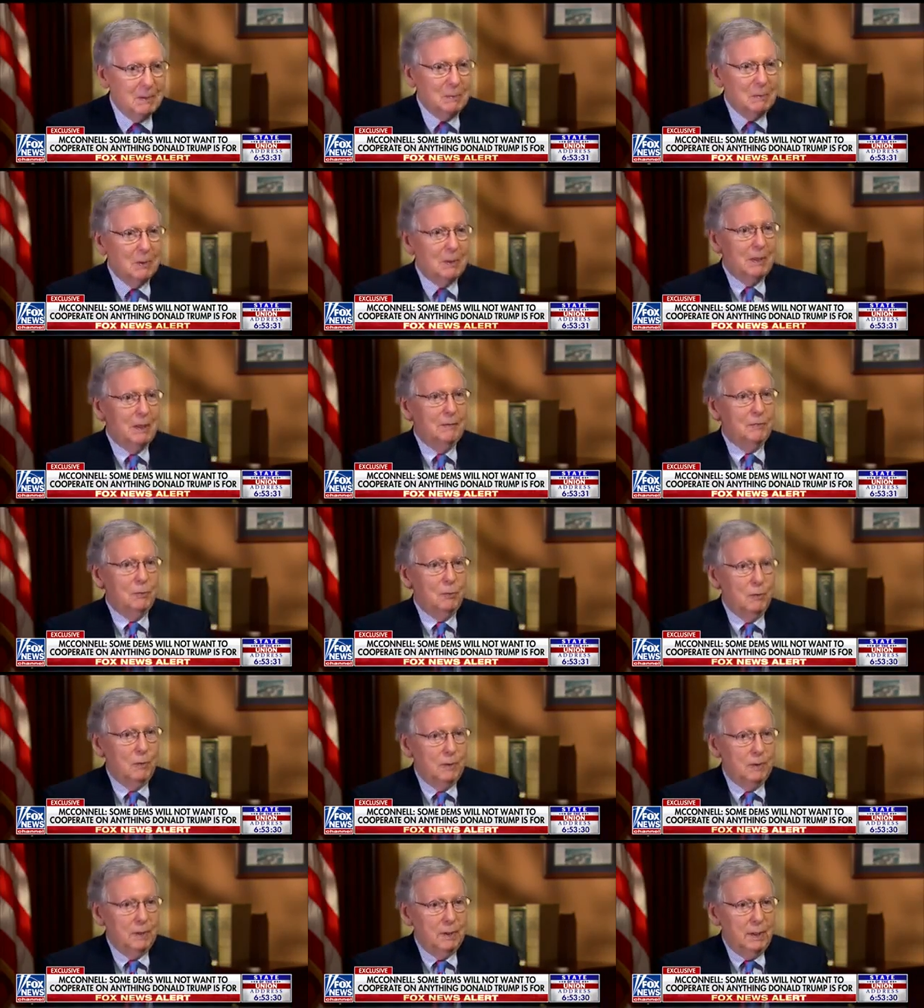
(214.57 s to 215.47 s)
We're going to have to
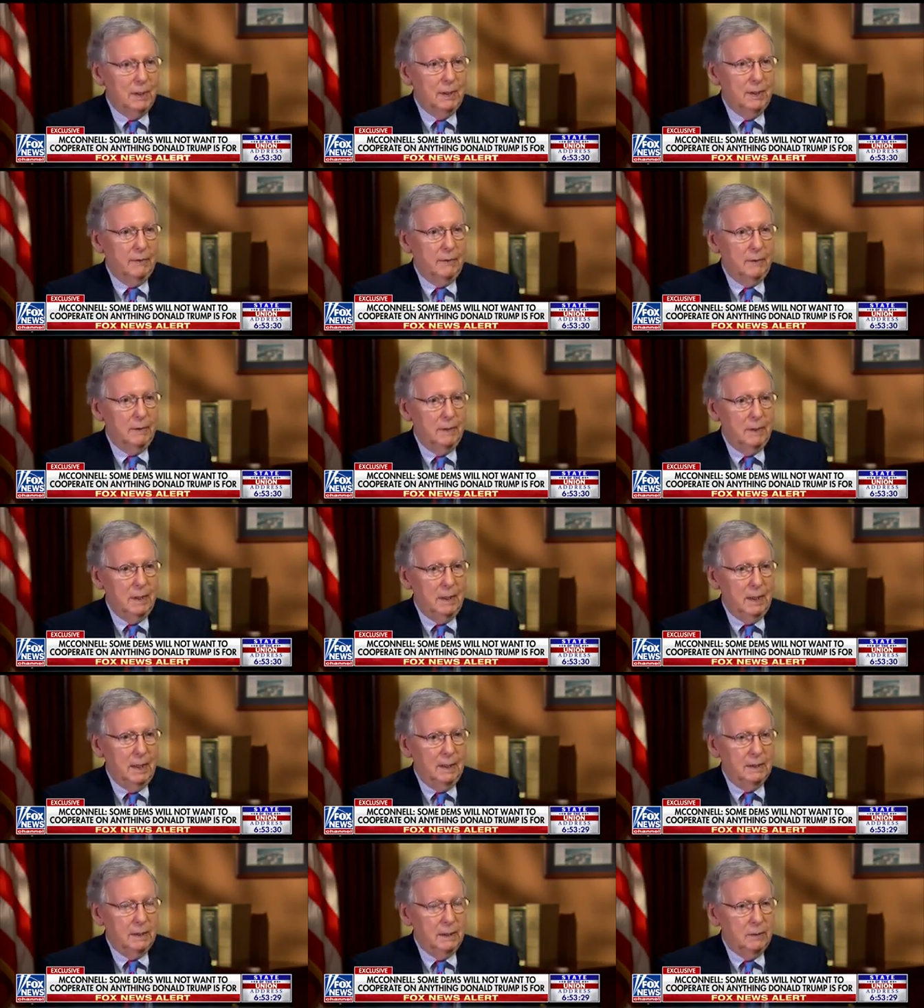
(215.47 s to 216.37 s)
work together,
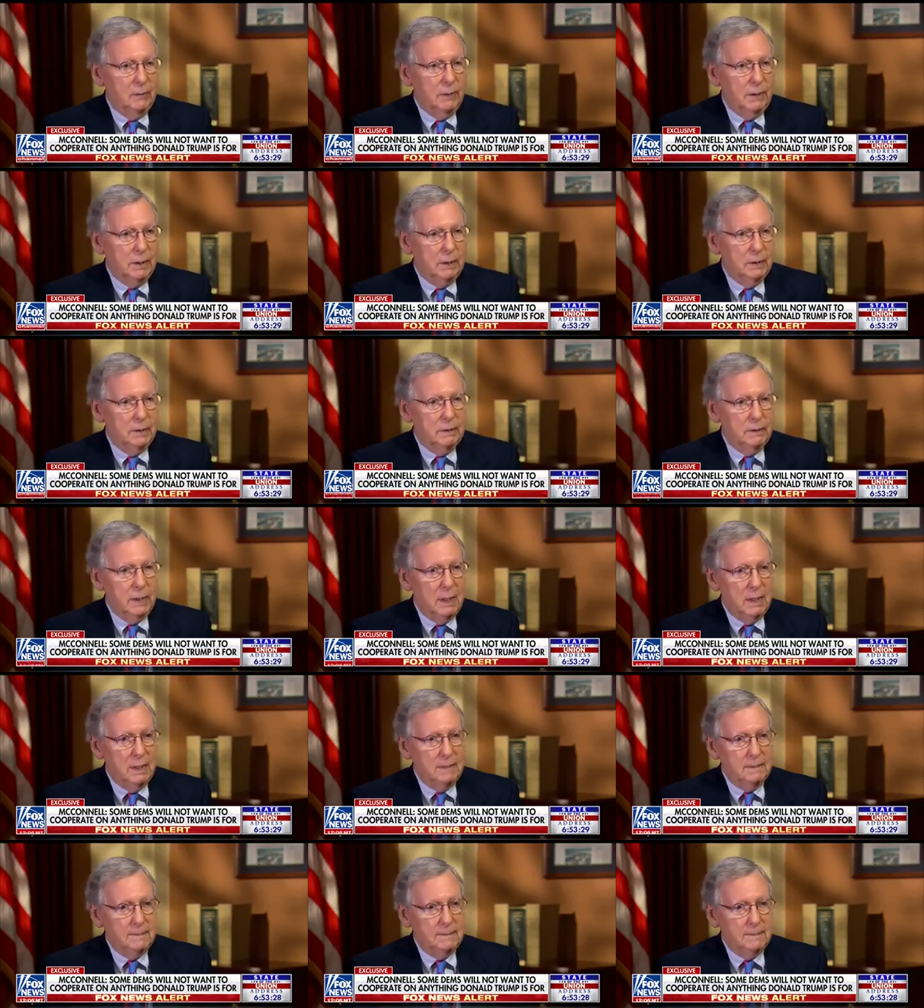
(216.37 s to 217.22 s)
and I think we can do that.